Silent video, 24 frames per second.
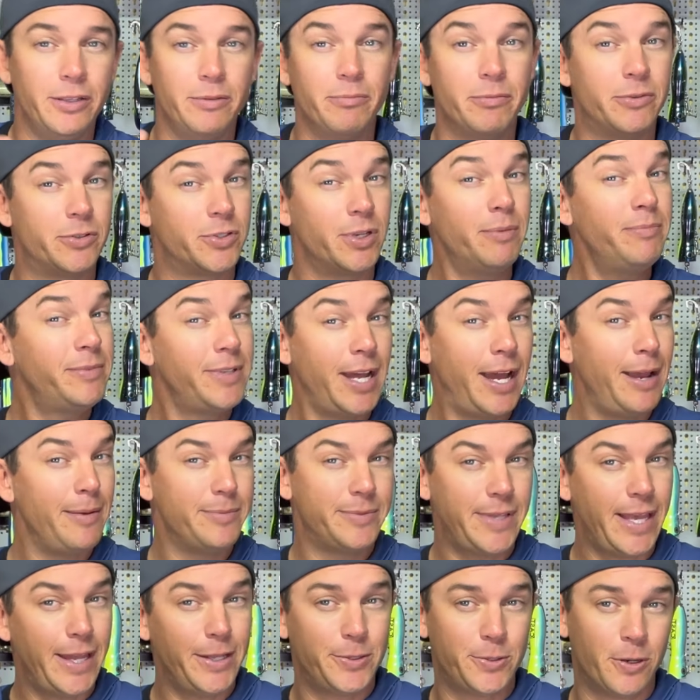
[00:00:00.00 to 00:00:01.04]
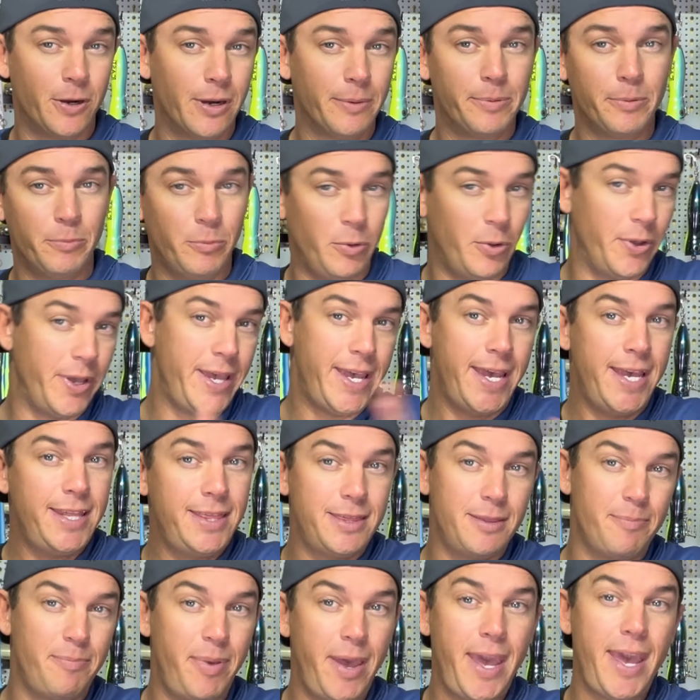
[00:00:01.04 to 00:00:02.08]
Sometimes that tarpon will hit
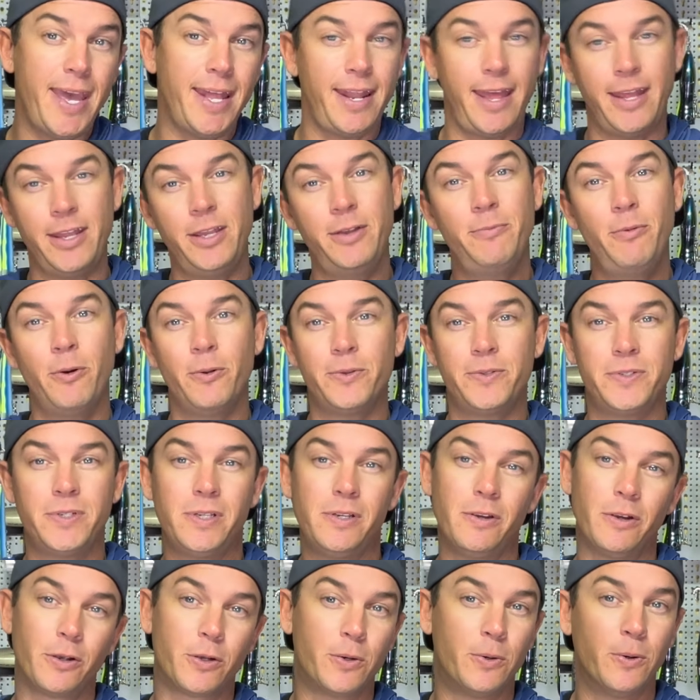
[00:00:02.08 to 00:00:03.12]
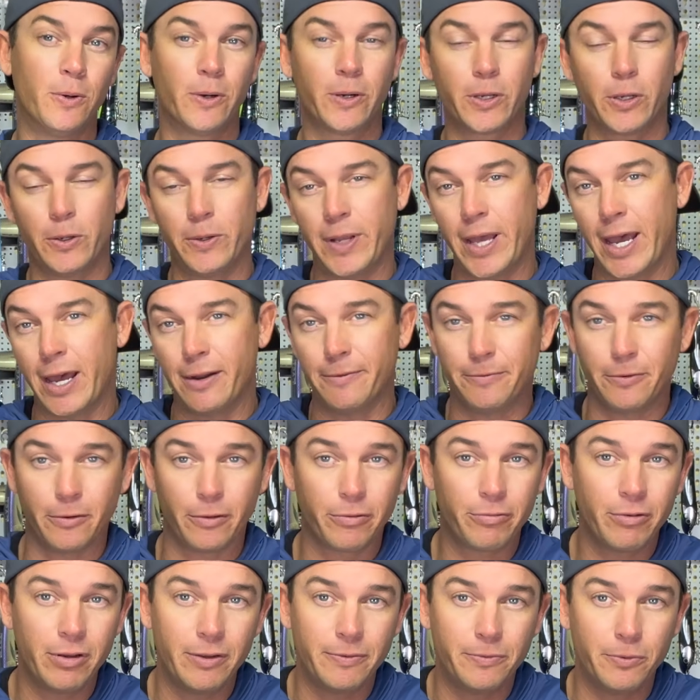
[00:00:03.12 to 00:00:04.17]
the bait and you won't see your cork go down for
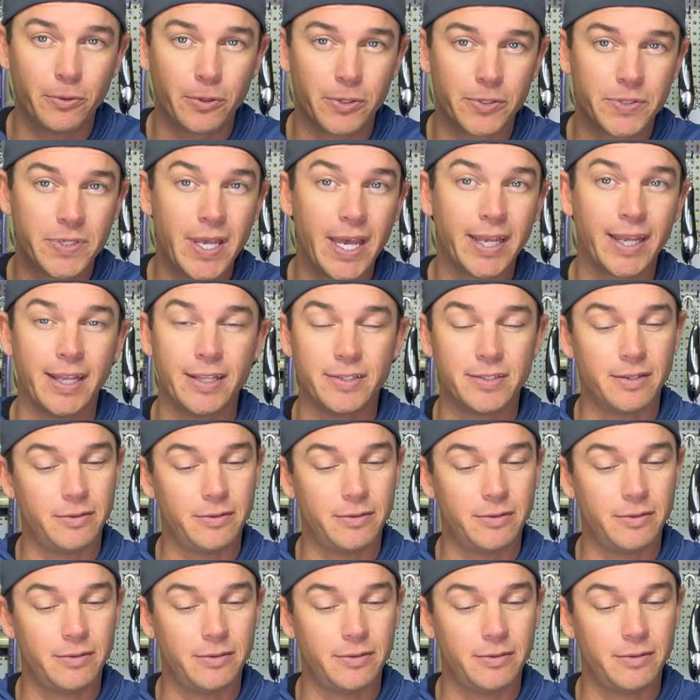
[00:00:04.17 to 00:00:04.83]
3-4 seconds.